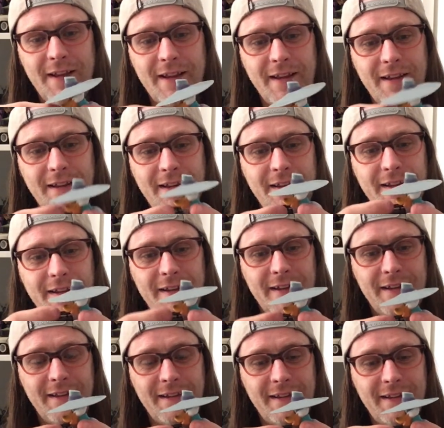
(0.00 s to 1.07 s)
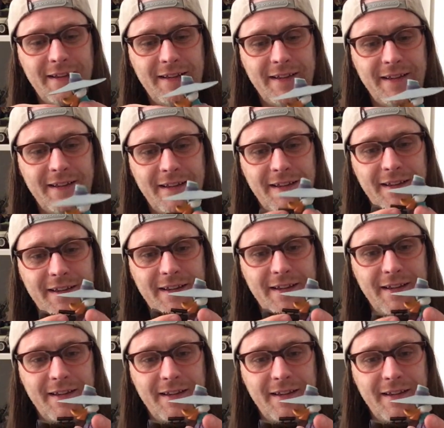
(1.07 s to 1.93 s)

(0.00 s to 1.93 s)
(silence)